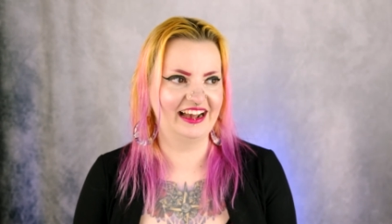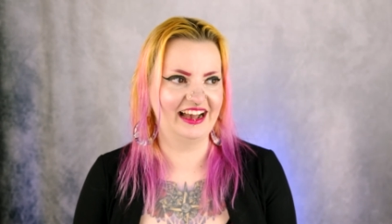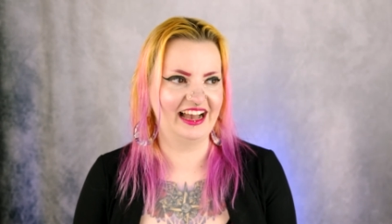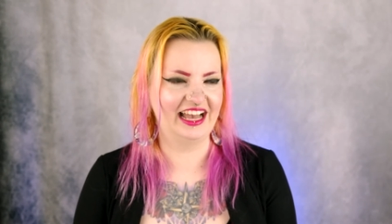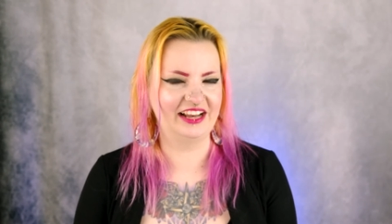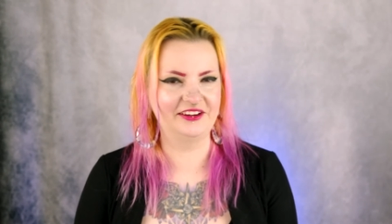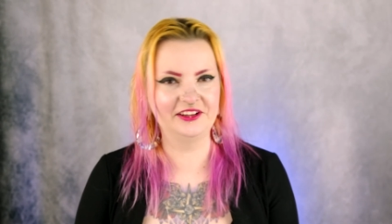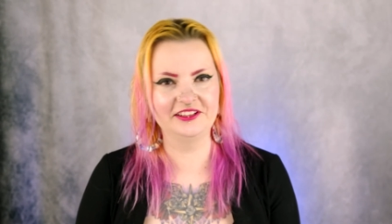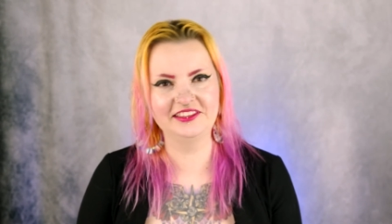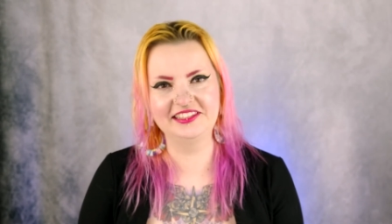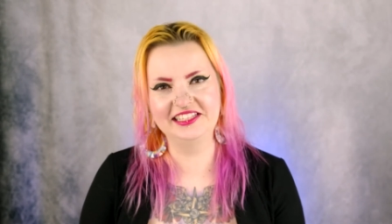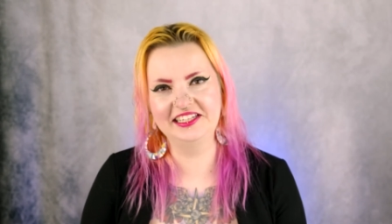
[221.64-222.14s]
I
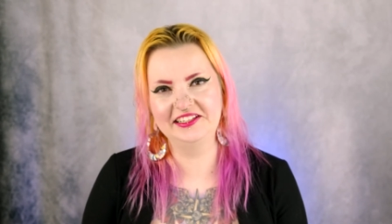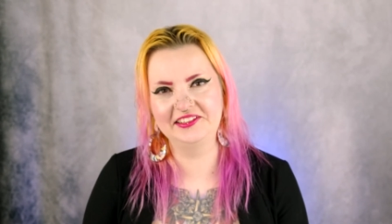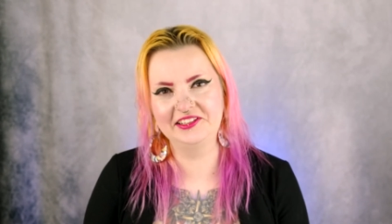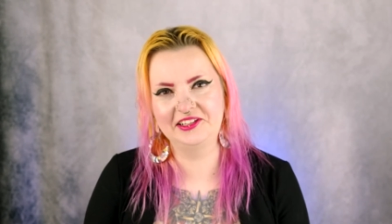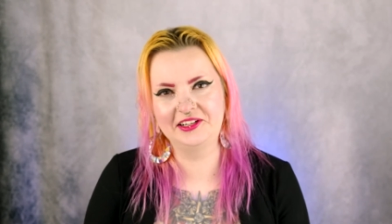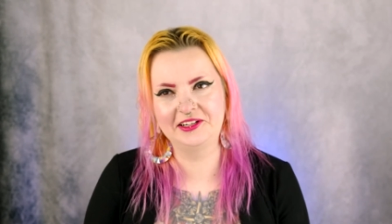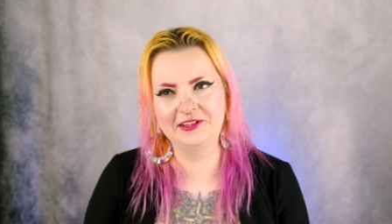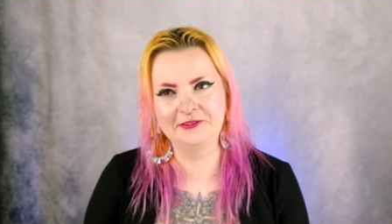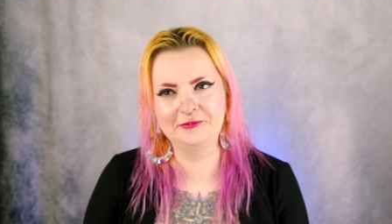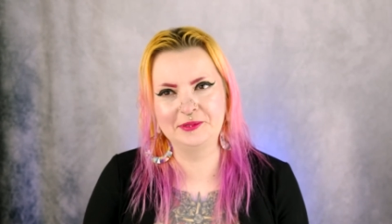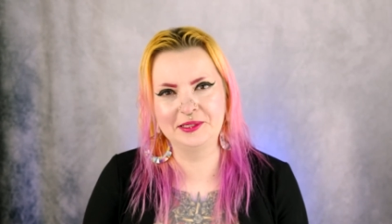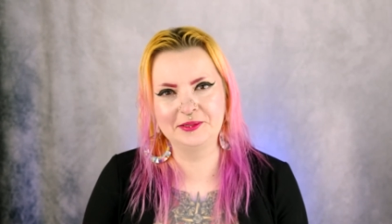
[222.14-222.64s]
don't think a
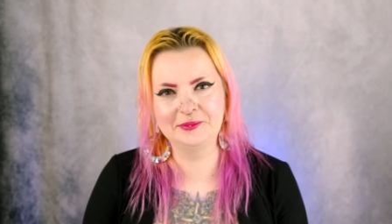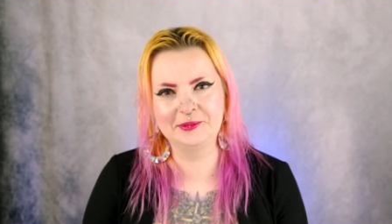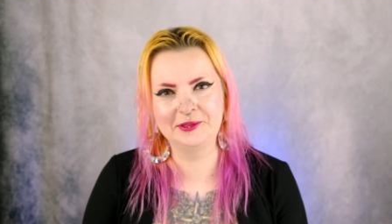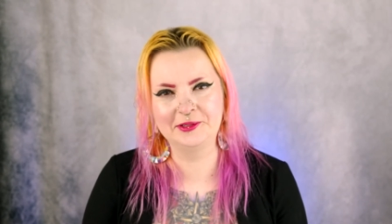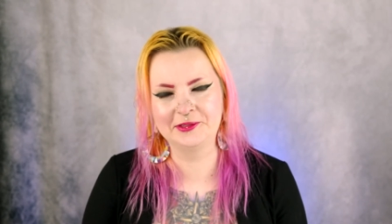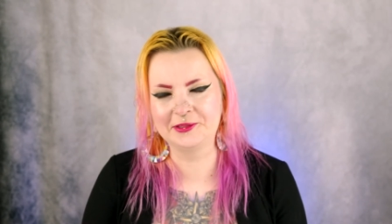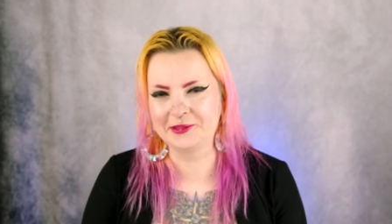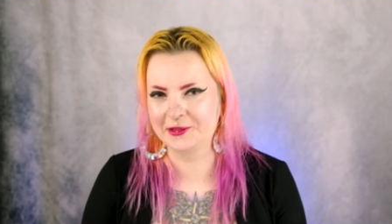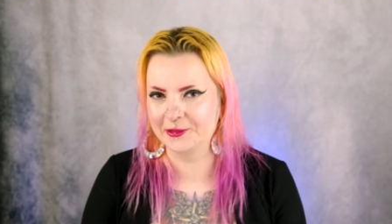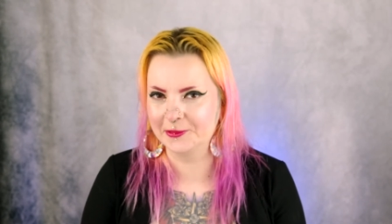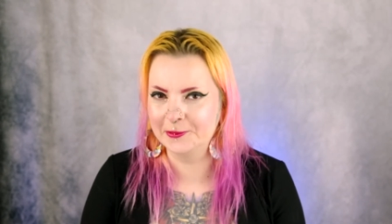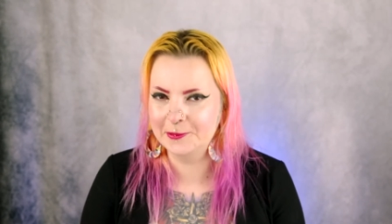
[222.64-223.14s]
lot of people
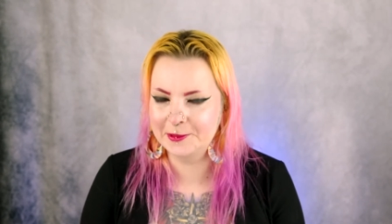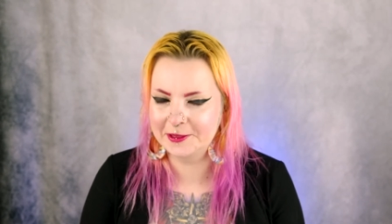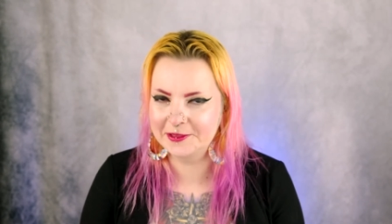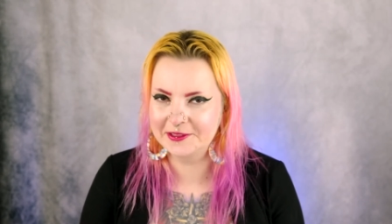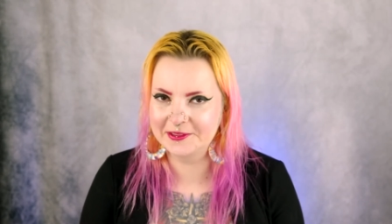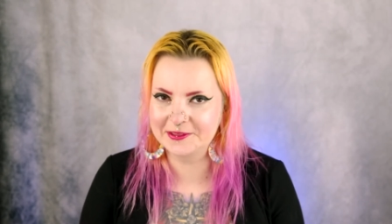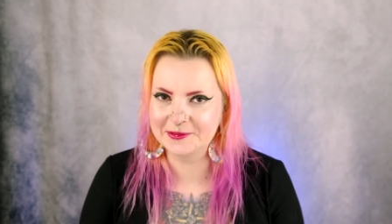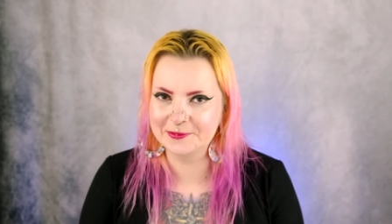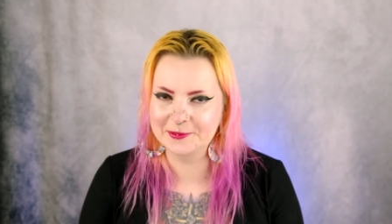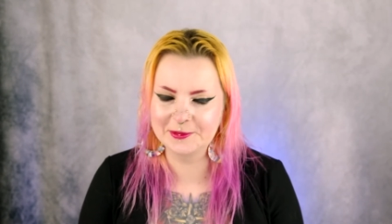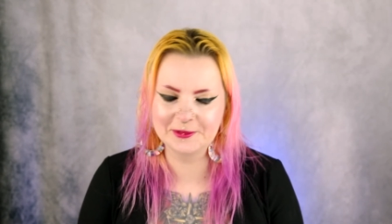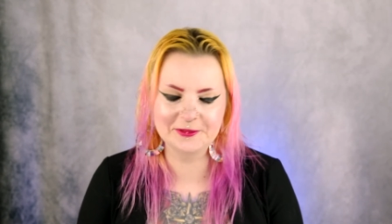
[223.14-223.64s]
know about
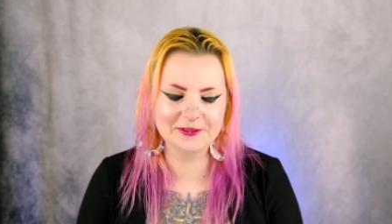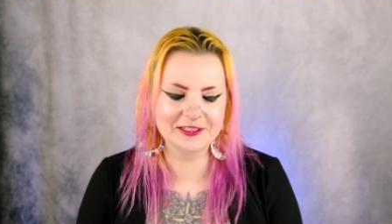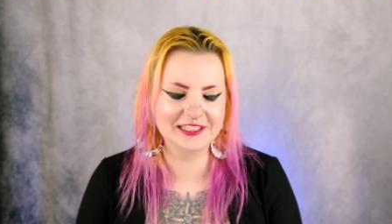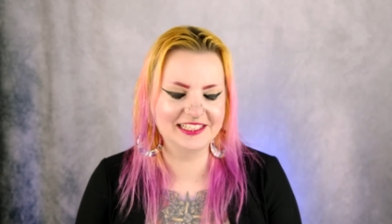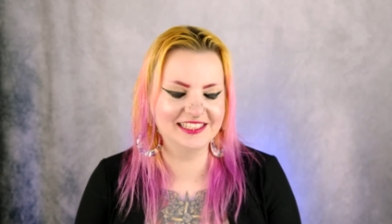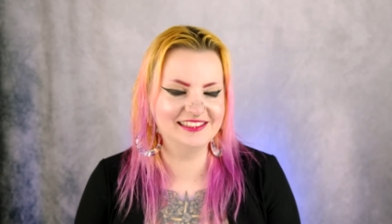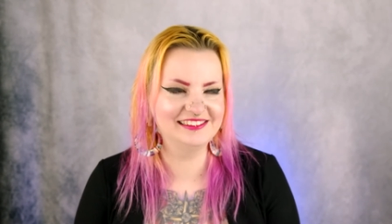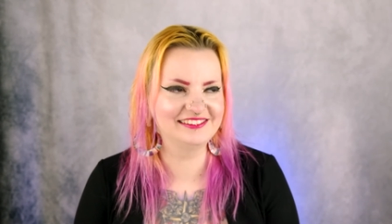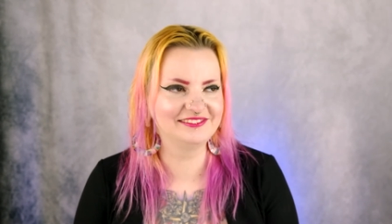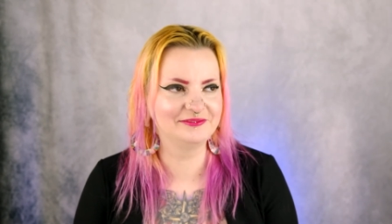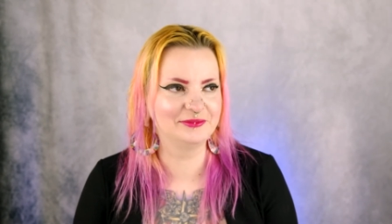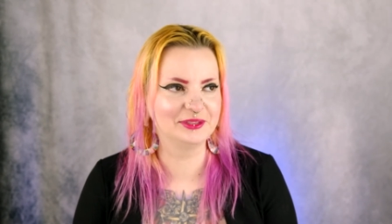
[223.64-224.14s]
this
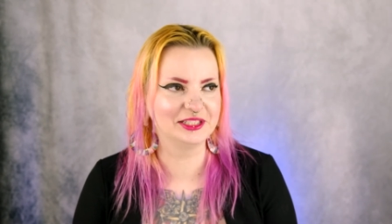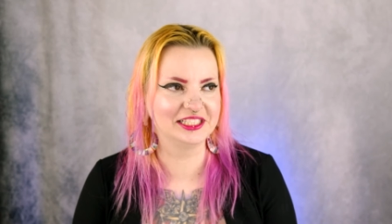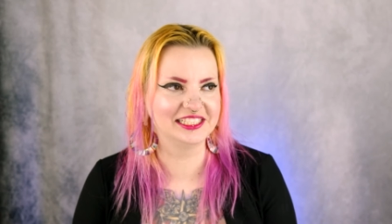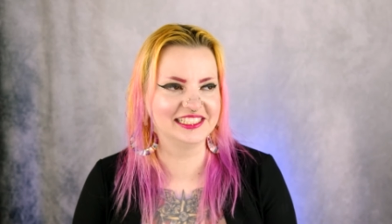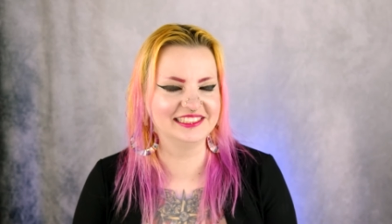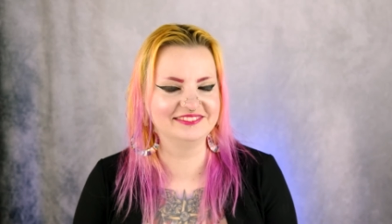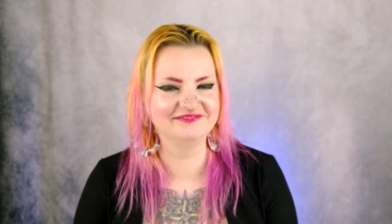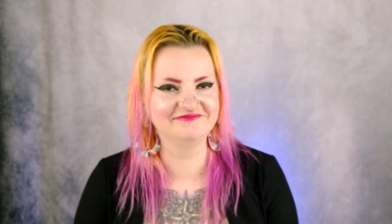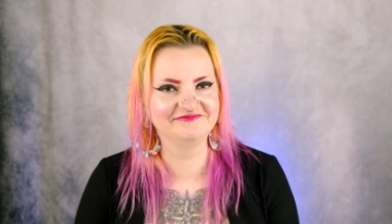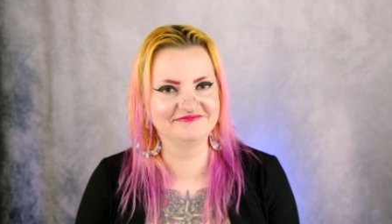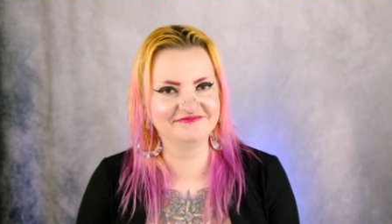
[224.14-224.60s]
movie, but